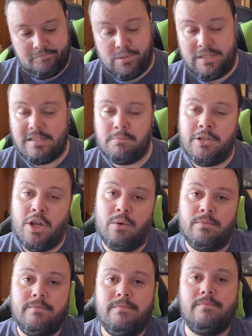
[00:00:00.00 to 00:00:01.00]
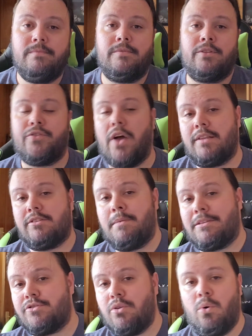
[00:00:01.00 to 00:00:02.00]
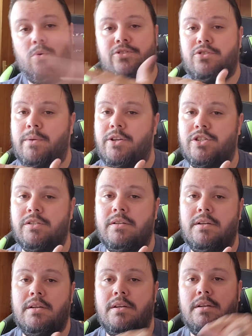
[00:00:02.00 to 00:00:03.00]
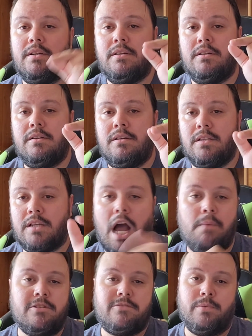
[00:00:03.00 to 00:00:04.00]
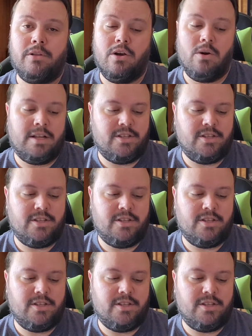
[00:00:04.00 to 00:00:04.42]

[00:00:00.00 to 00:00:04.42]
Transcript: please let me know your thoughts about this whole situation in the comments below.